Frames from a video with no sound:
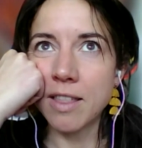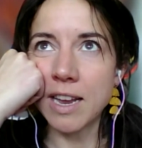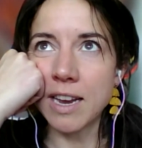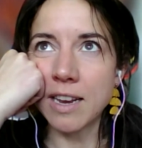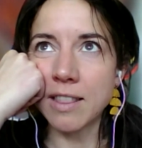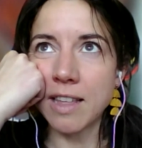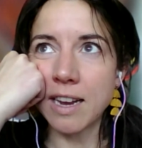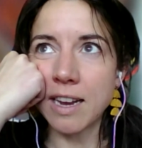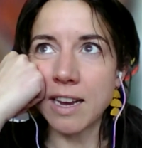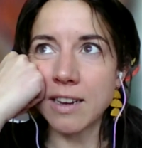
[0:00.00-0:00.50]

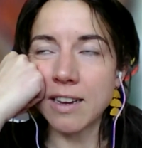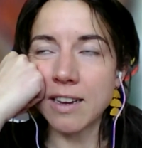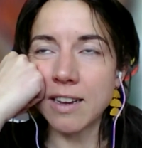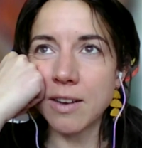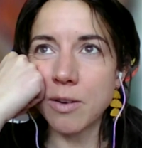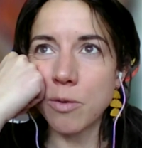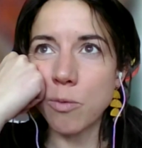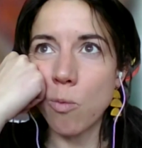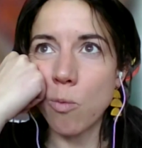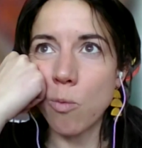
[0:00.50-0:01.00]
think that
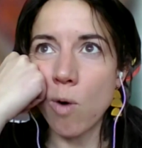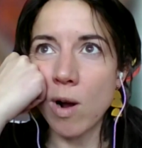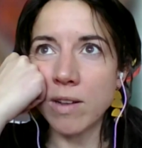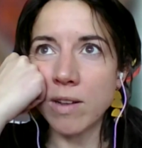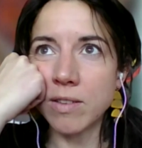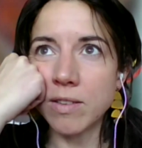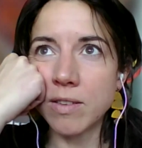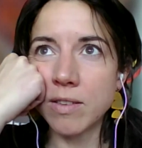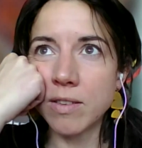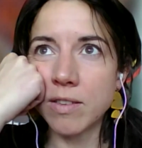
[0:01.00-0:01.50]

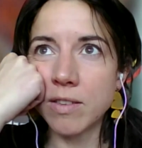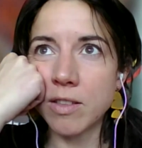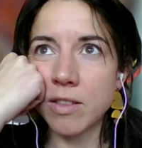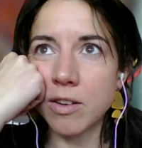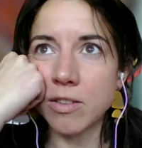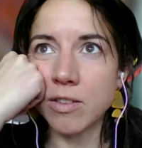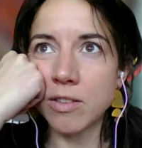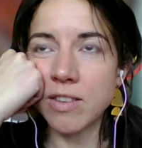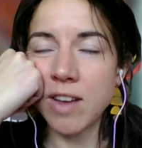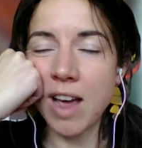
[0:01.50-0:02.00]
once
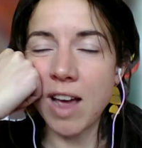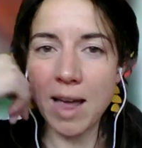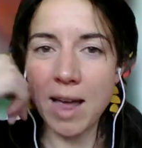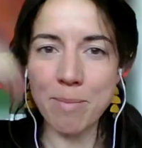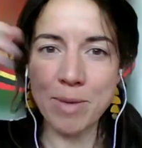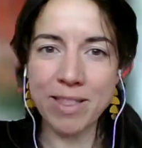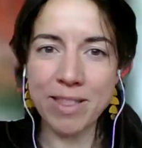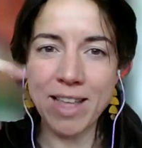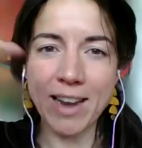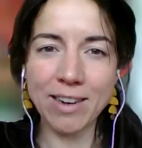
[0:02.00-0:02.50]
there's
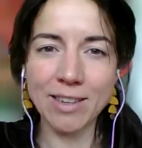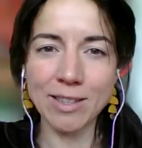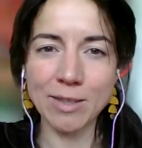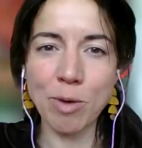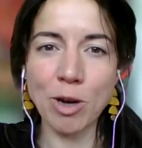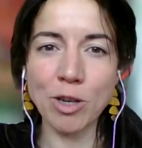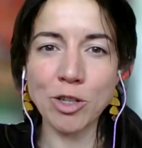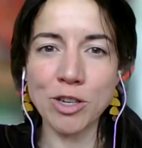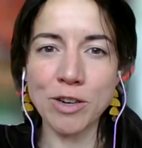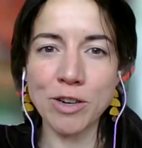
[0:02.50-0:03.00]
time in that
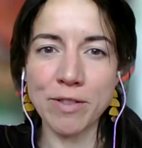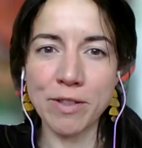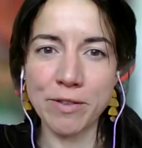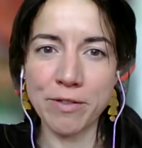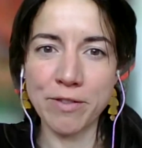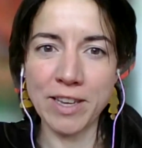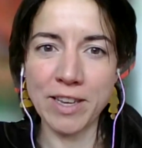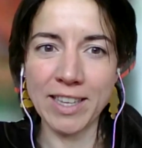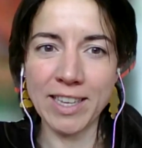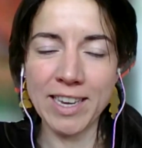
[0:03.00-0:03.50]
expression of the
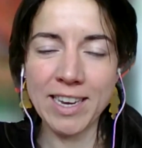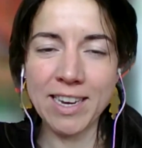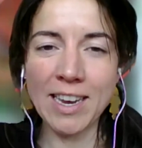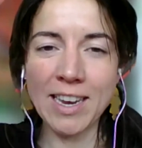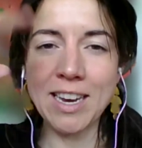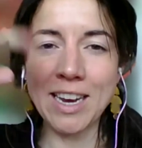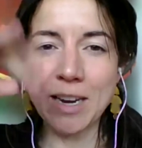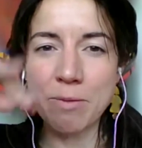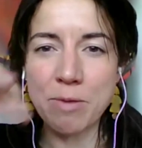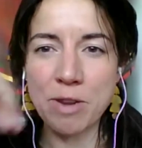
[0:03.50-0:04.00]

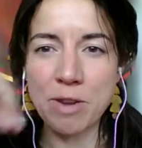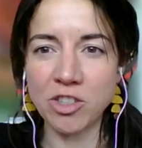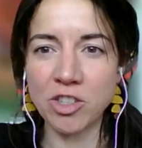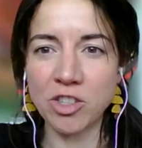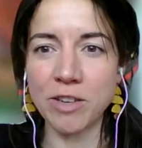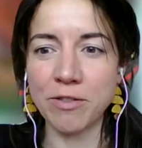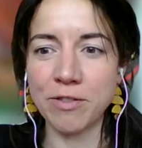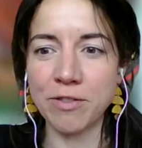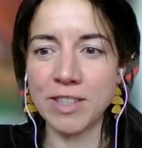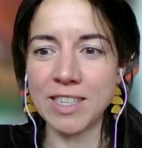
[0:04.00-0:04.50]
feeling, it can
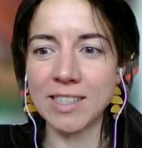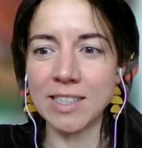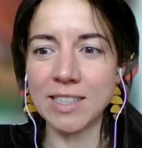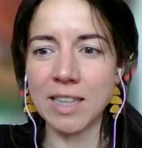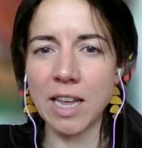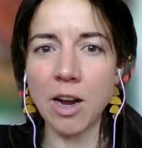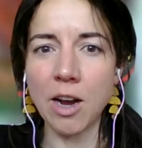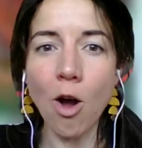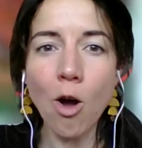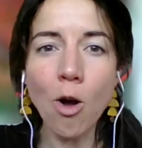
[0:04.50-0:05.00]
shift
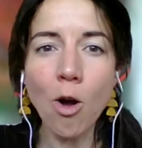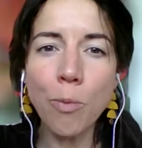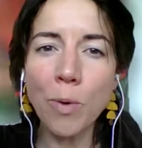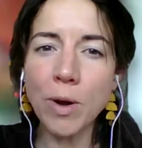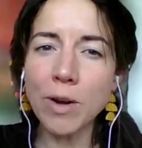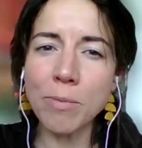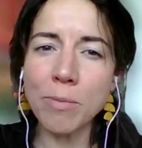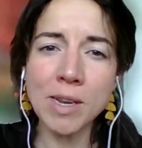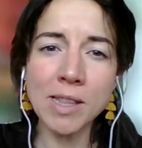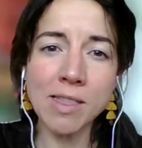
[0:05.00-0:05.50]
into like, oh,
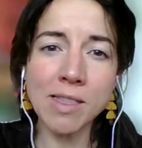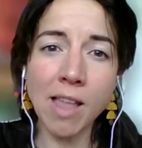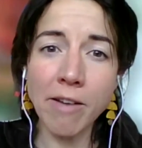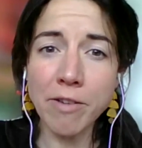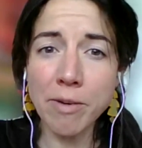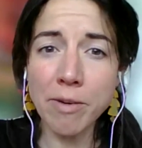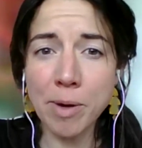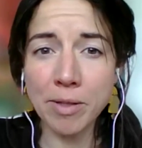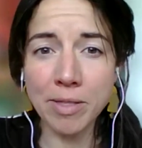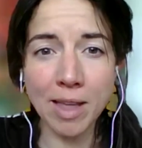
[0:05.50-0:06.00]
what did we
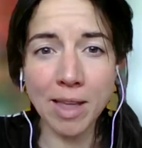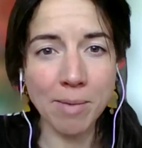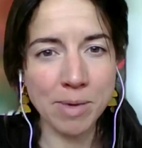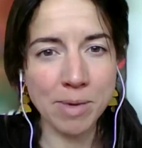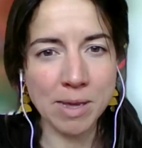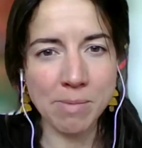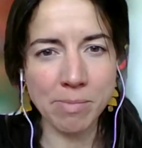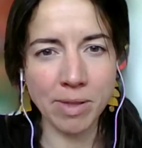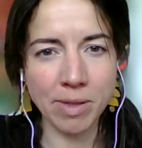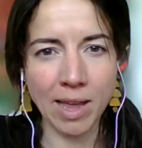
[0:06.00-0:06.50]
love about
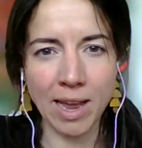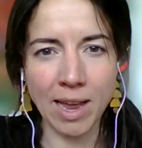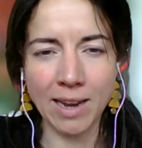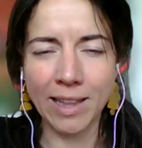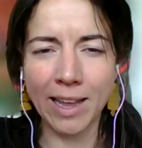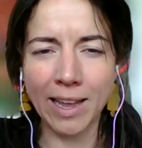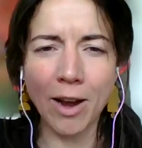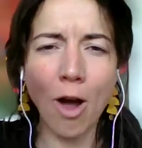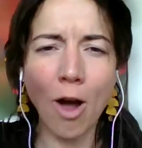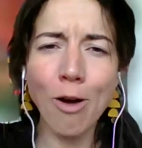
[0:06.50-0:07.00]
that bean
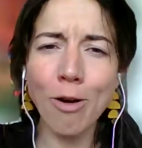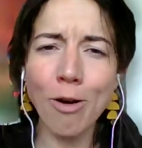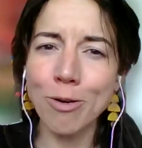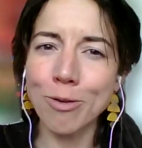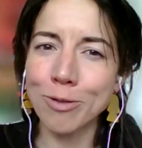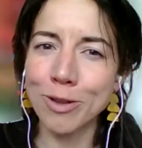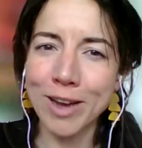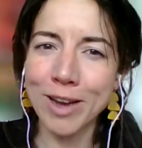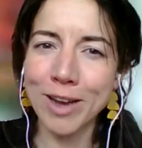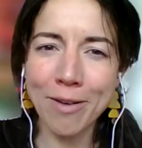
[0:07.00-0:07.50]
plant? Like,
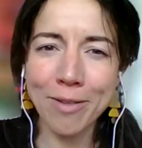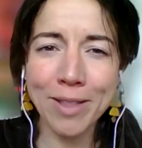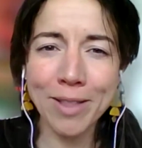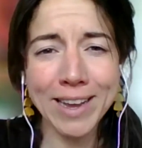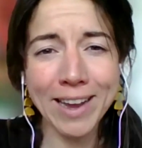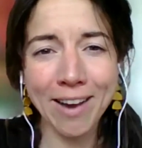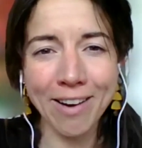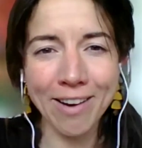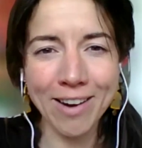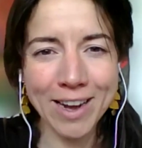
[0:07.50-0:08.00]
oh, look how
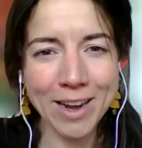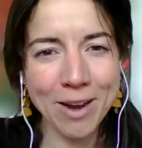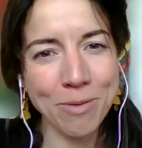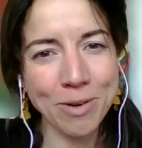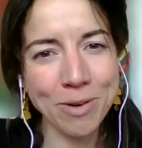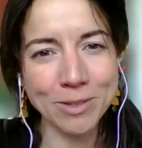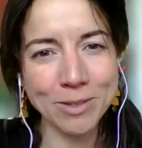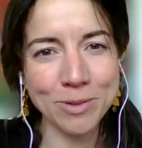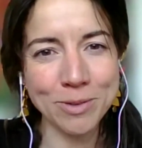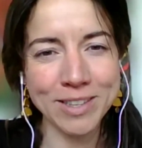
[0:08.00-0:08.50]
like caring
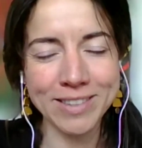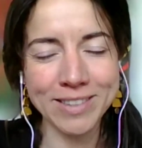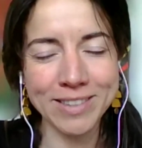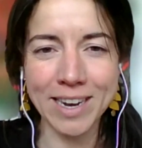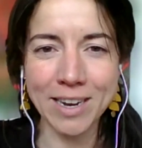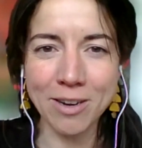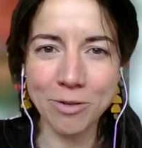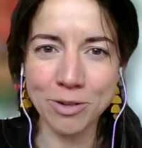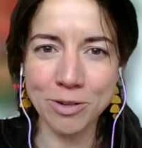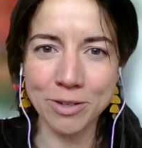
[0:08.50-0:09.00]
it was with its
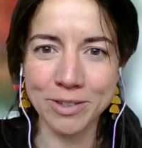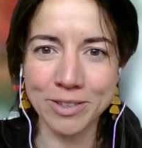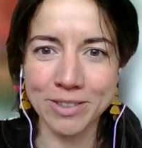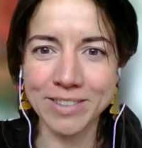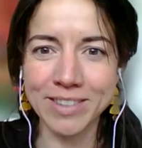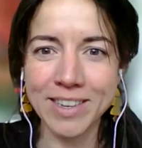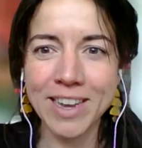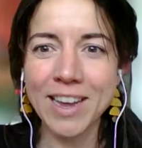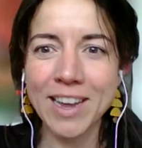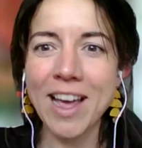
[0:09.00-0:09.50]

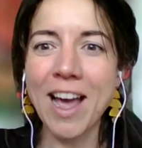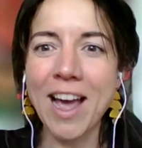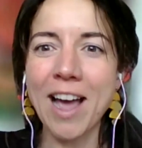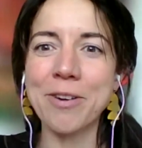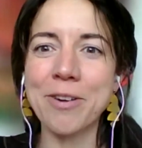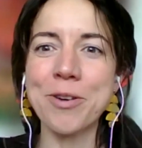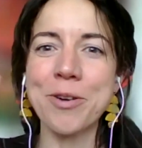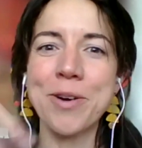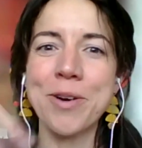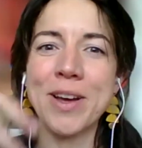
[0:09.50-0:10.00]
tendrils.
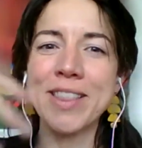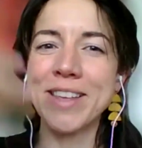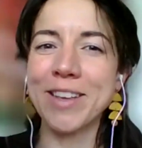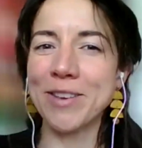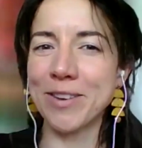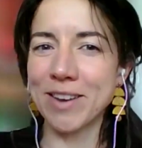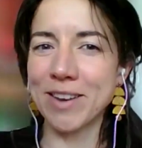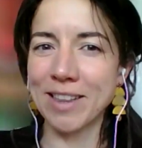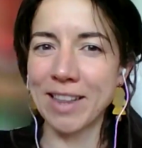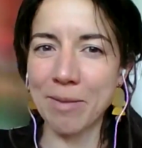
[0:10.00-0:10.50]
I don't know. I
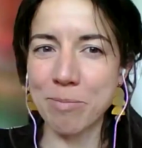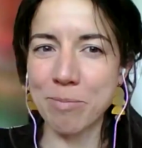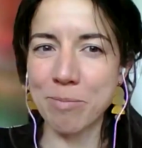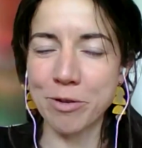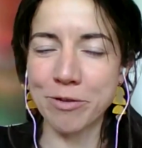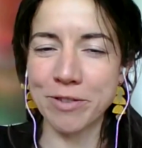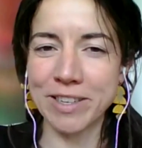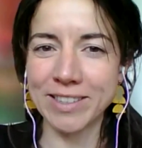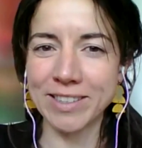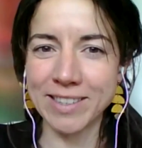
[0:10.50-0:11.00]
think you can like
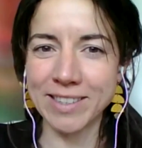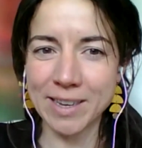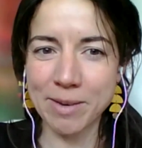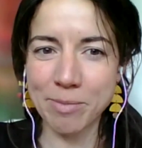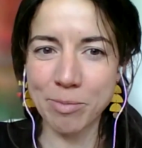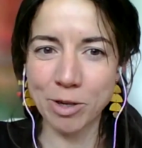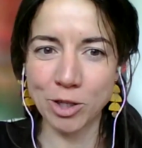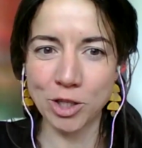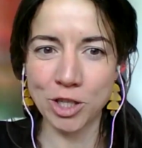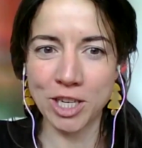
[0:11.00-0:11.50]
move into
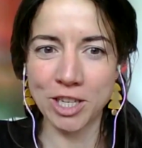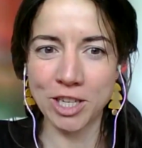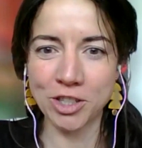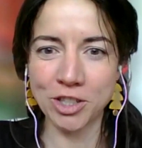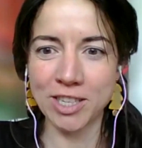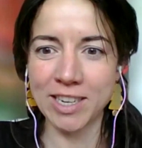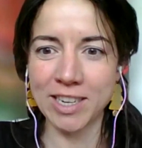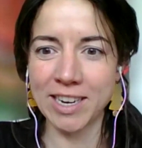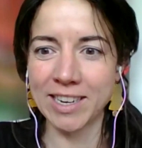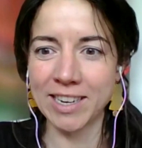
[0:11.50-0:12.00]
the
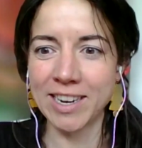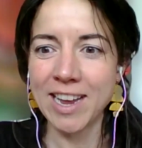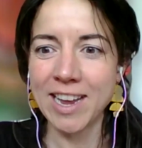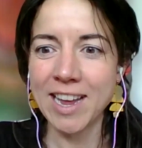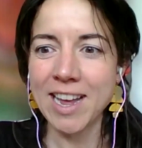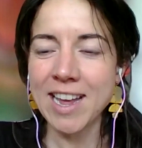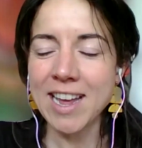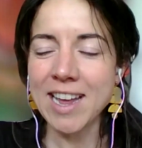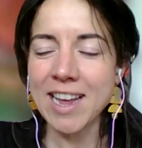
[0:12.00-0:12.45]
appreciation. And mm-hmm.